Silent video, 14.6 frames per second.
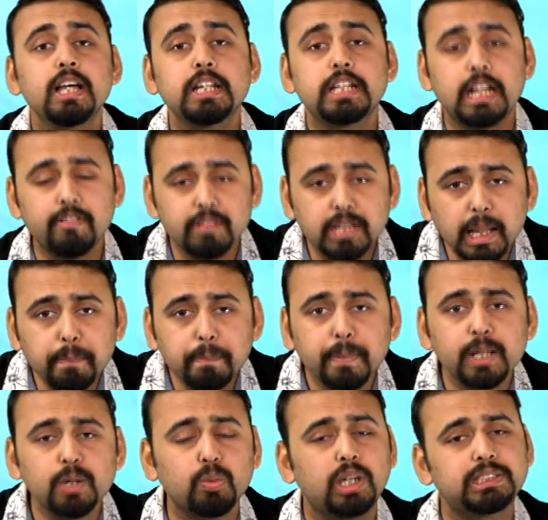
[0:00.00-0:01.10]

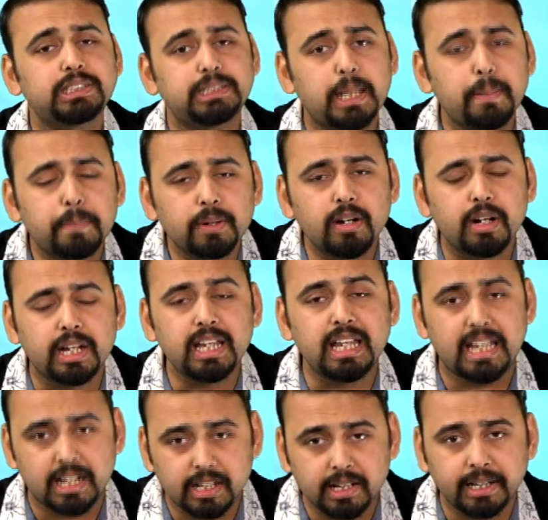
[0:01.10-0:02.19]
development was temporary
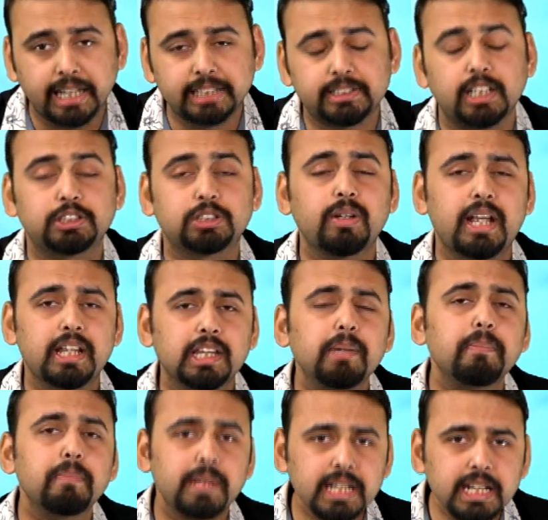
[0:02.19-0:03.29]
in nature. So in the
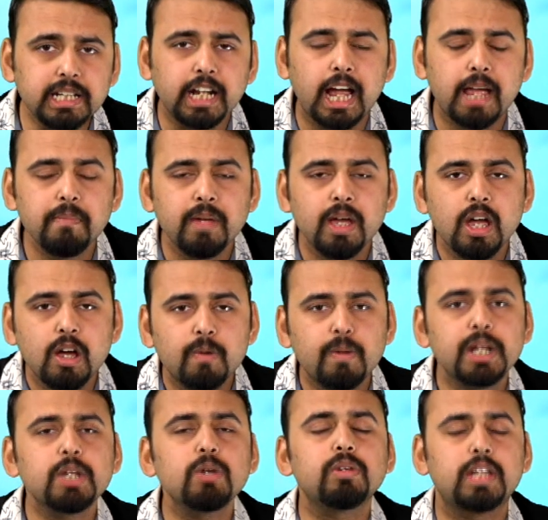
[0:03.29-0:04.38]
meantime,
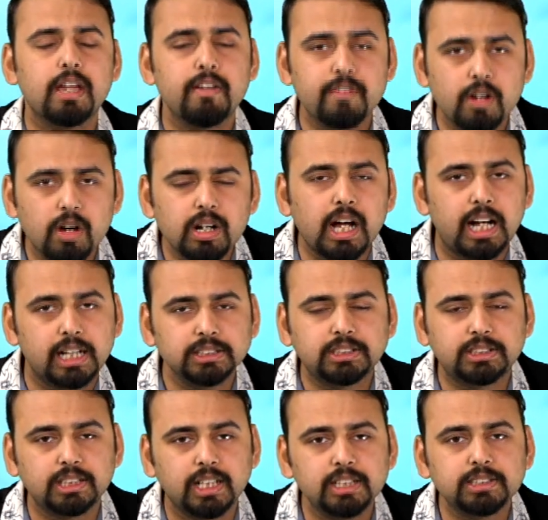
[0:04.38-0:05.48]
when you give your
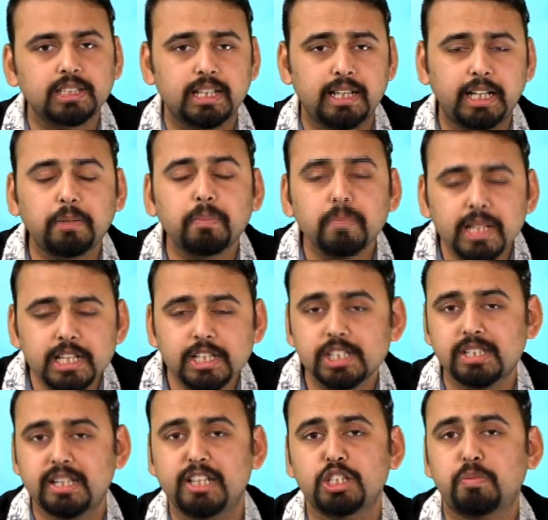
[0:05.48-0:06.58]
answers, let me
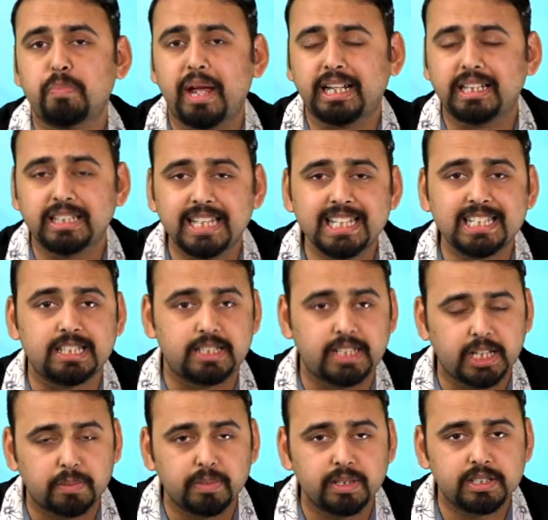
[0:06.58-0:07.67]
just inspect these
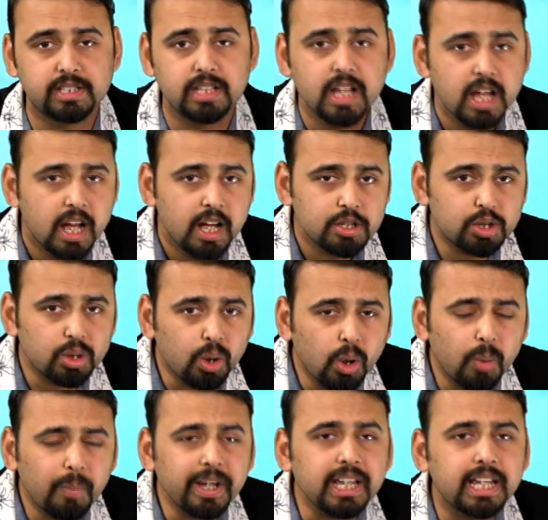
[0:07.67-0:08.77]
statements. So
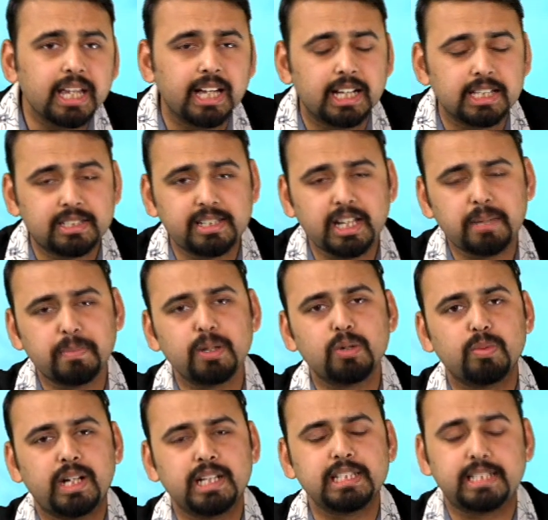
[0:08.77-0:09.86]
over here, statement
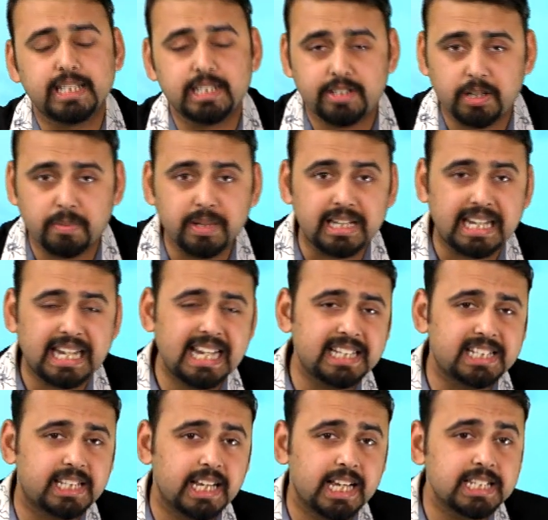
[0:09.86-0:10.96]
one says, statement A
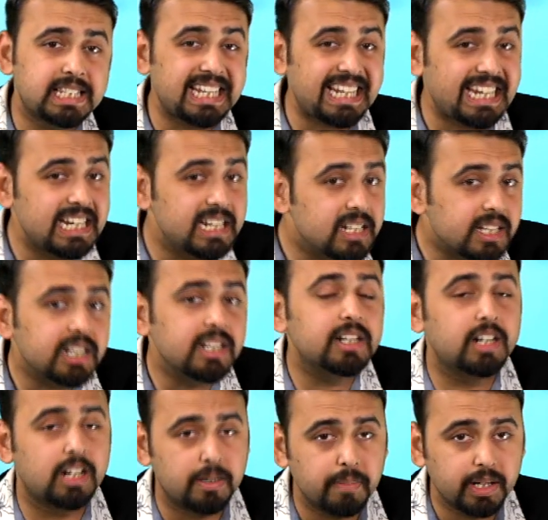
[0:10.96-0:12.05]
says, the Indian
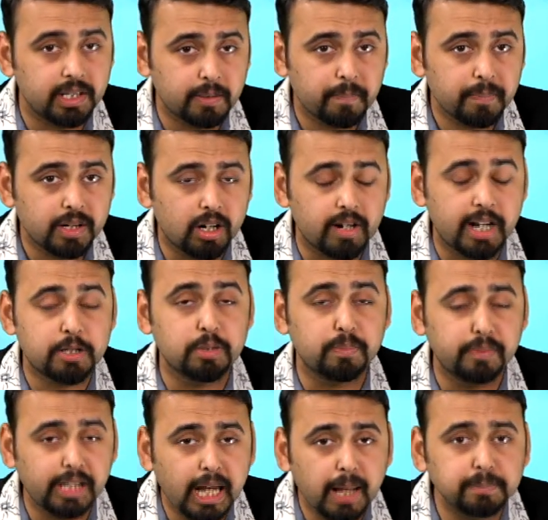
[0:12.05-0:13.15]
government, all right, so
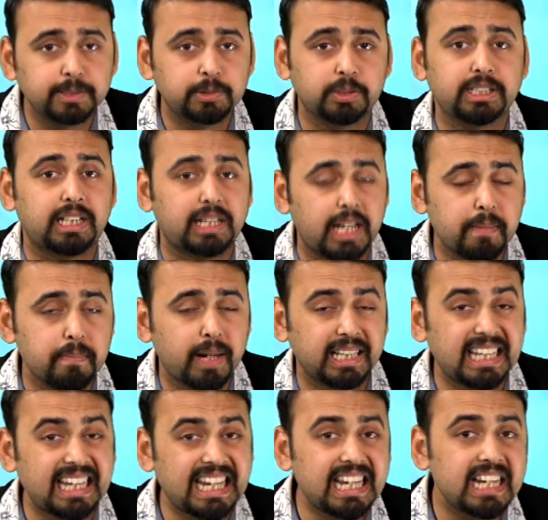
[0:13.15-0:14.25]
perhaps this was a claim by
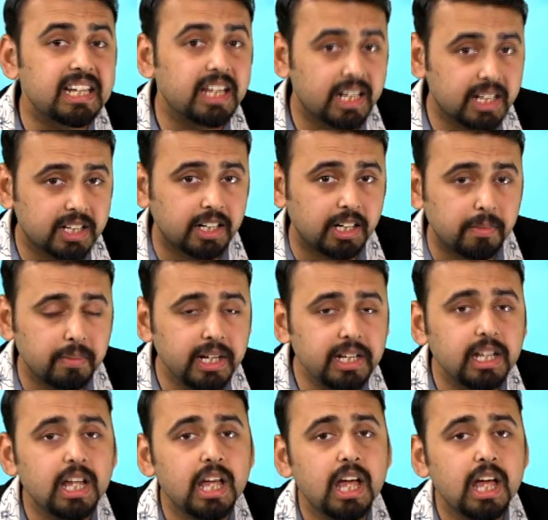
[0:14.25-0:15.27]
the Indian government